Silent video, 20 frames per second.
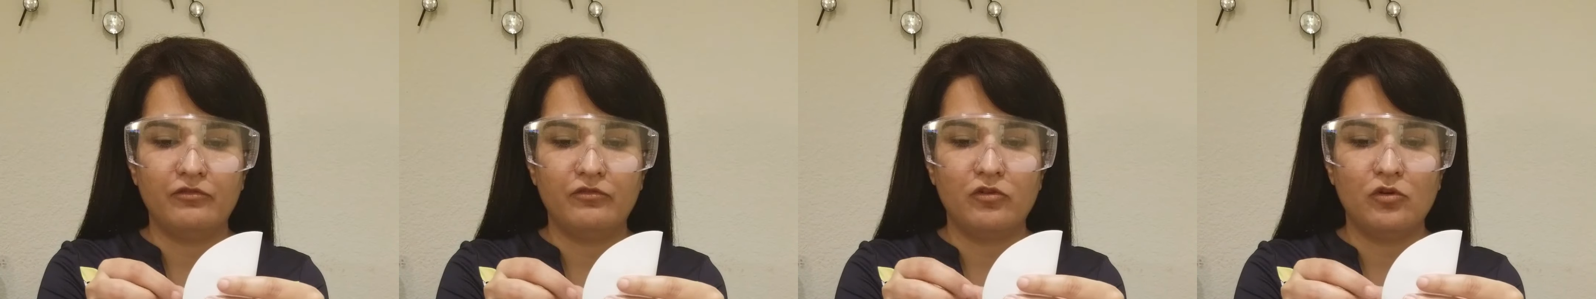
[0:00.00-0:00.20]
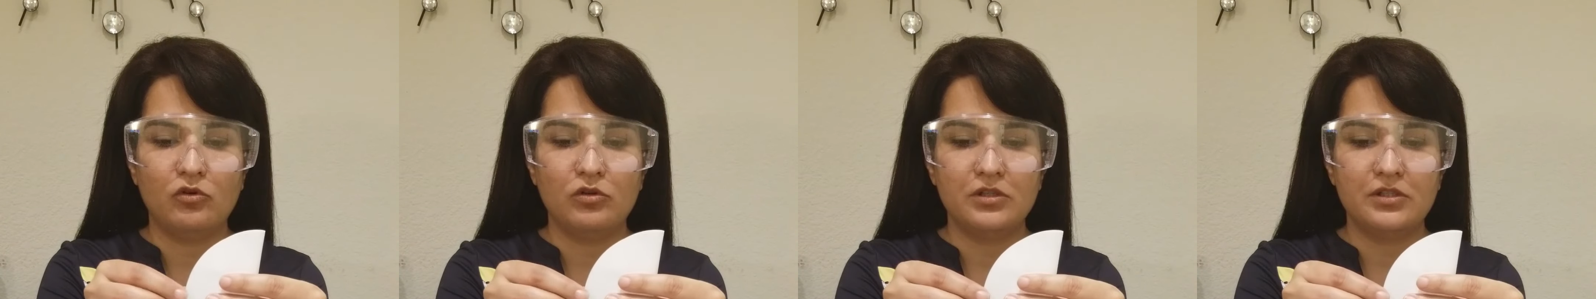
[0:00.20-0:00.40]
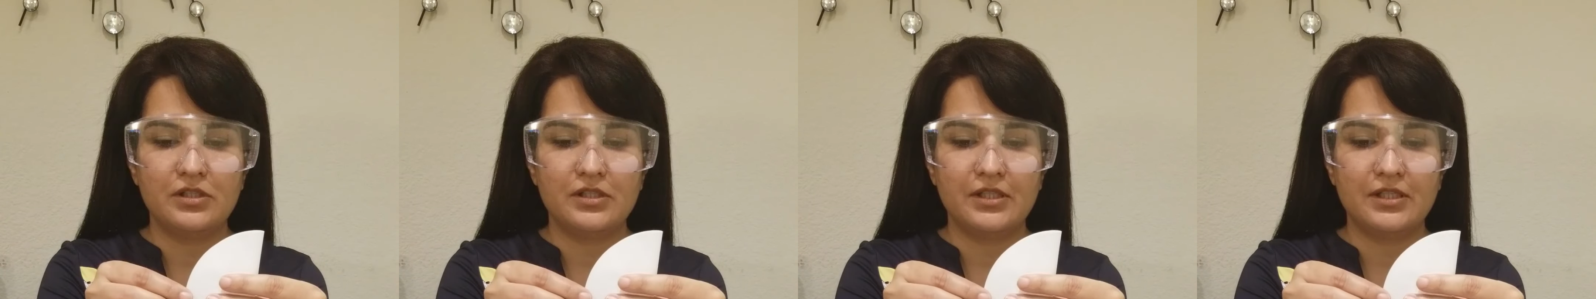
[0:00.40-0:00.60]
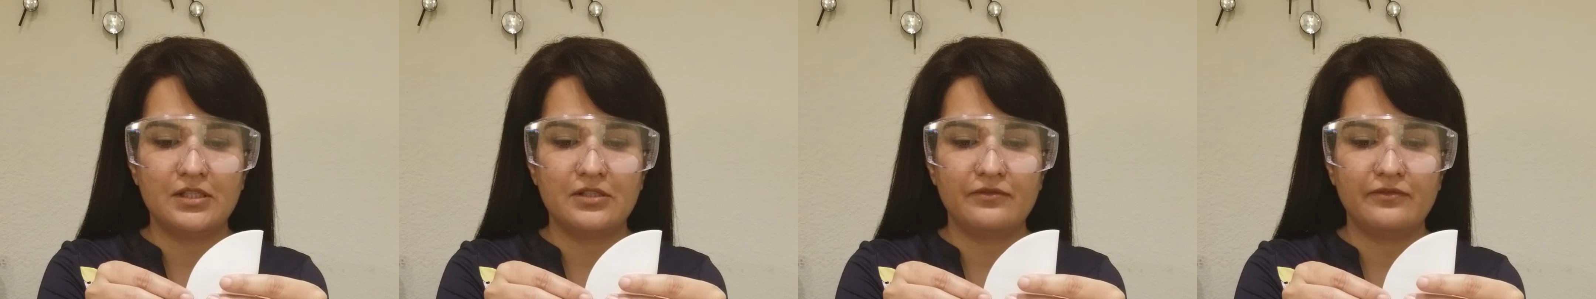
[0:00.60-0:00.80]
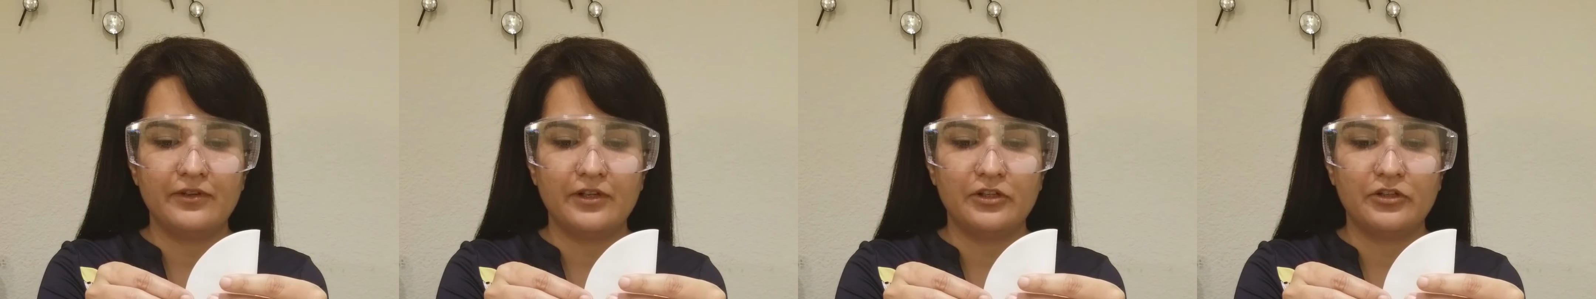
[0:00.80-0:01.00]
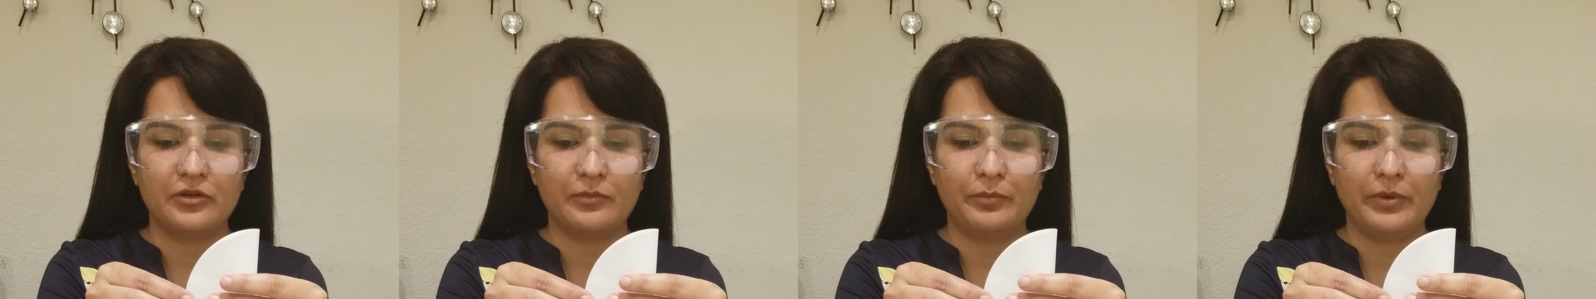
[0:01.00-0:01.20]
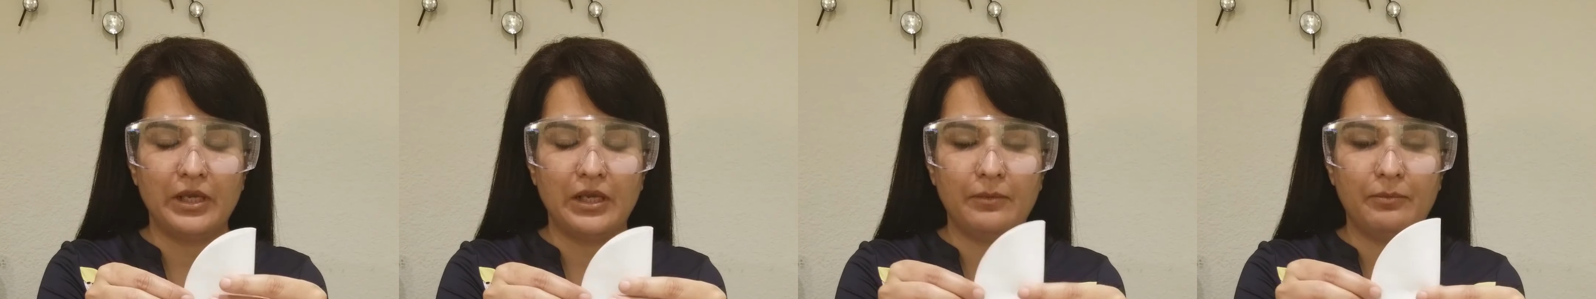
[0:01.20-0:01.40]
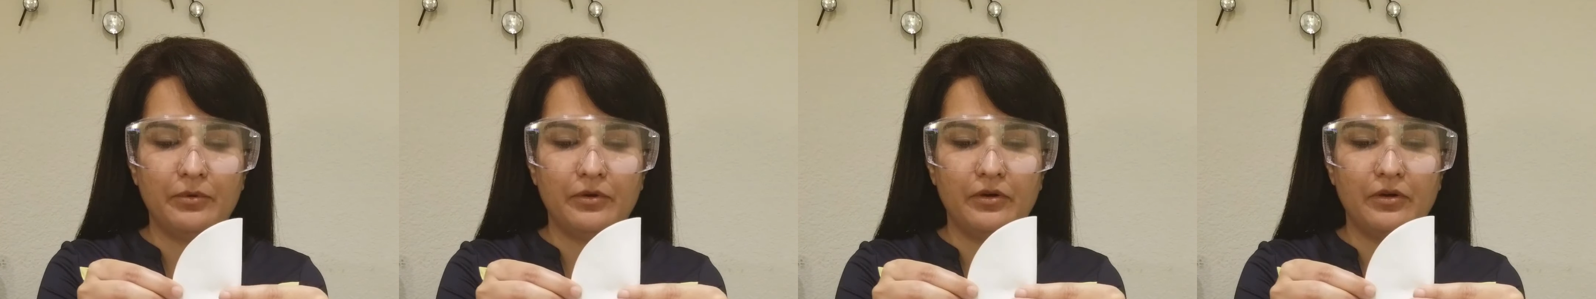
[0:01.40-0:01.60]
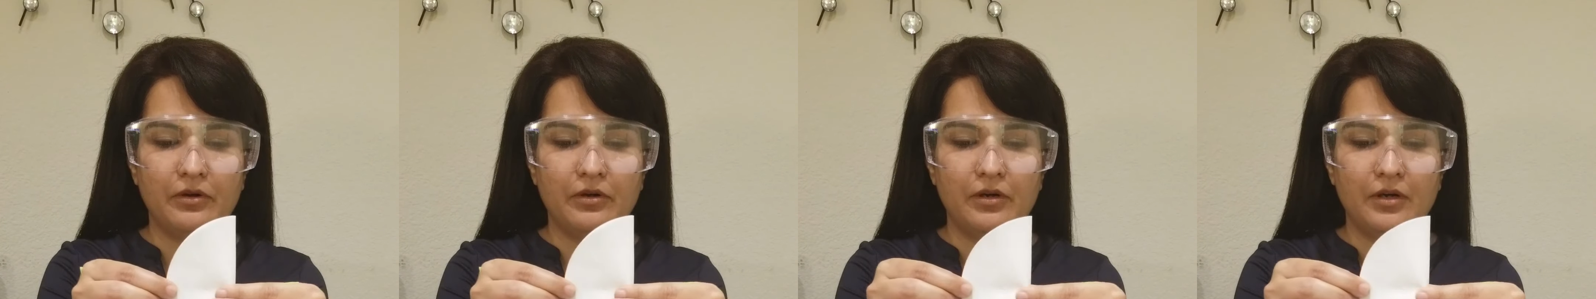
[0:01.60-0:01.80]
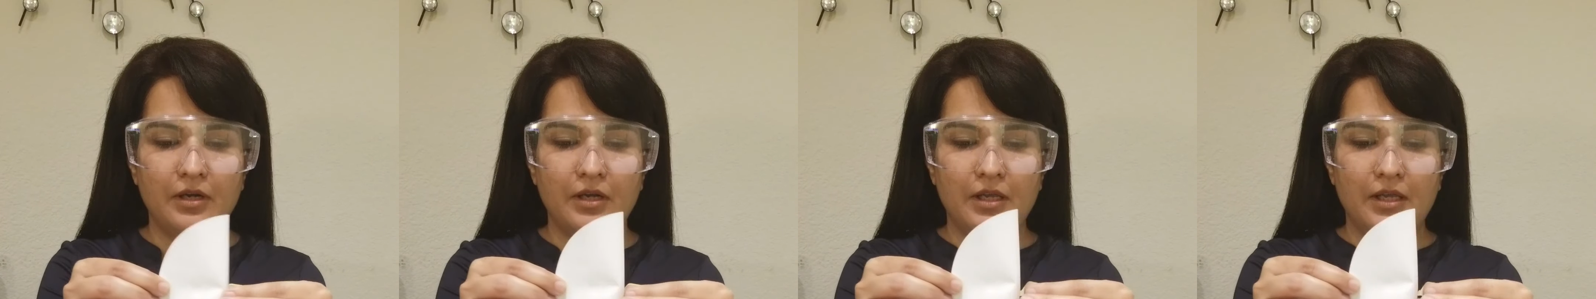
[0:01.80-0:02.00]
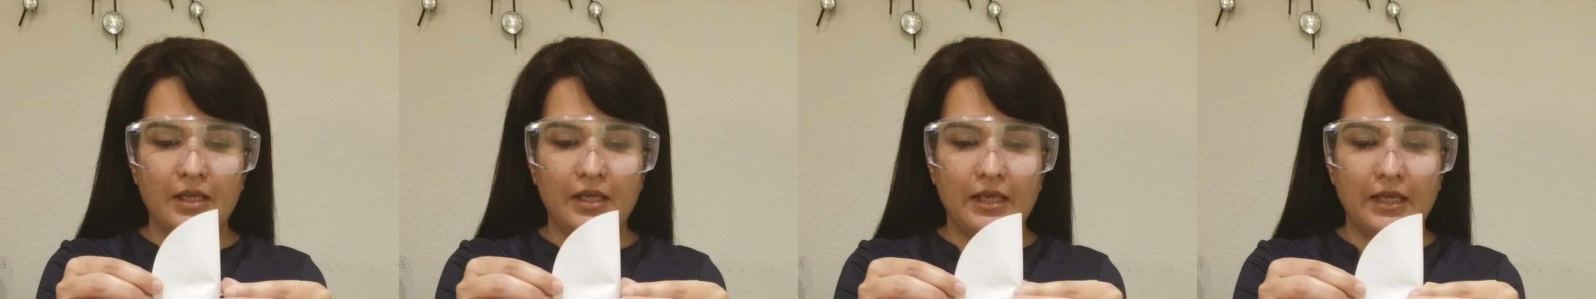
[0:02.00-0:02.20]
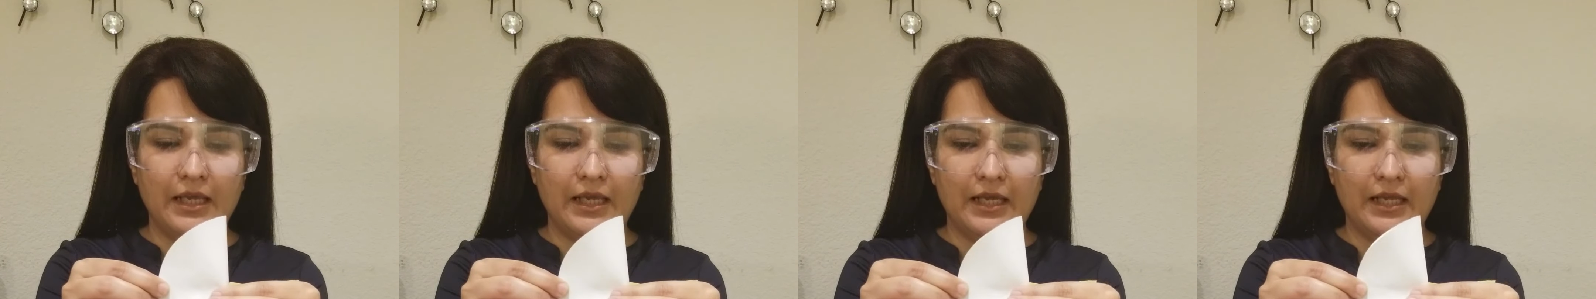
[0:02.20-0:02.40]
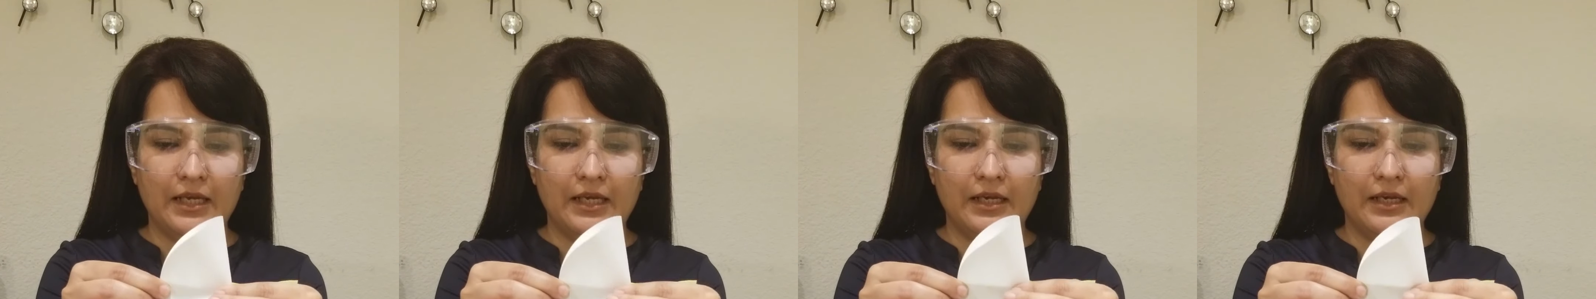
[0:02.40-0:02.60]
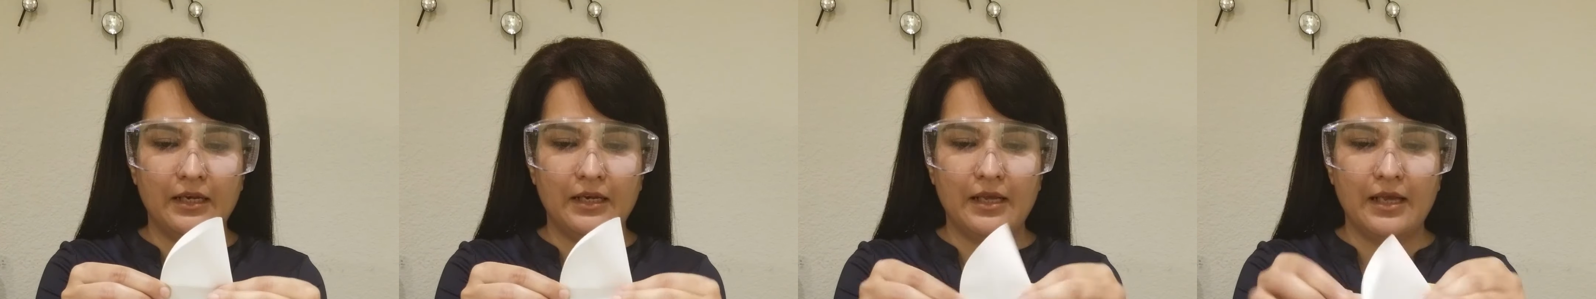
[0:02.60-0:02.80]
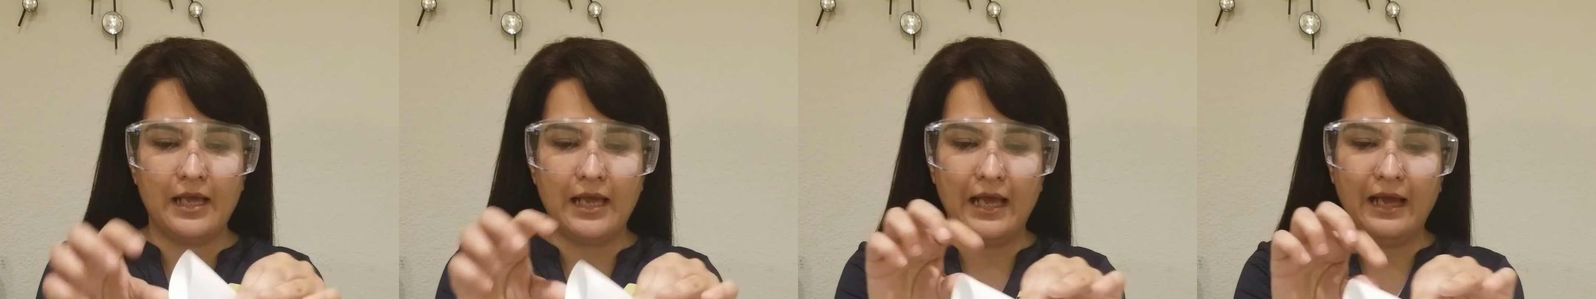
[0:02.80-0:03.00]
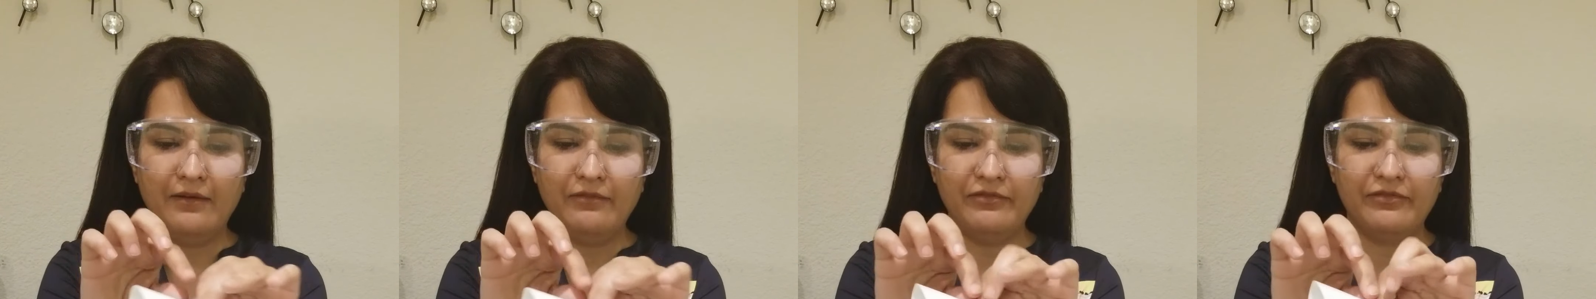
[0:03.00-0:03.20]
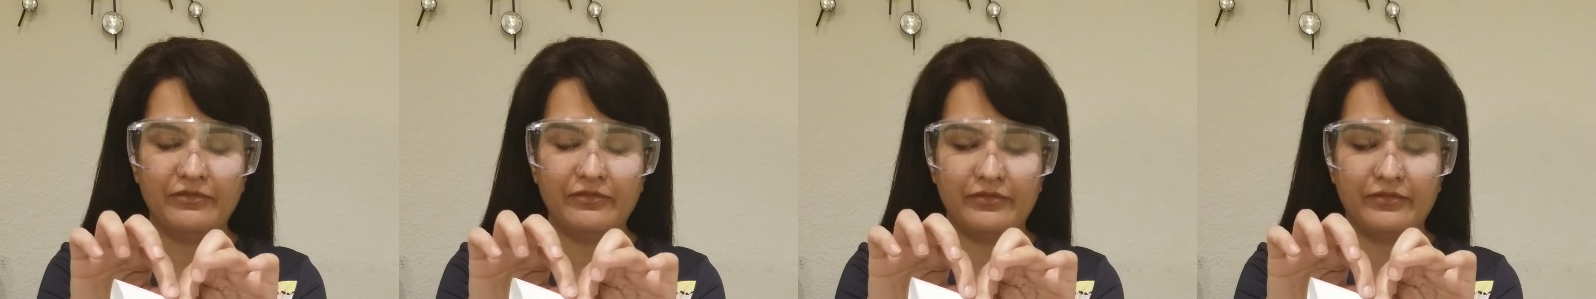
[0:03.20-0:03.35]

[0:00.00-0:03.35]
fold this filter paper in half.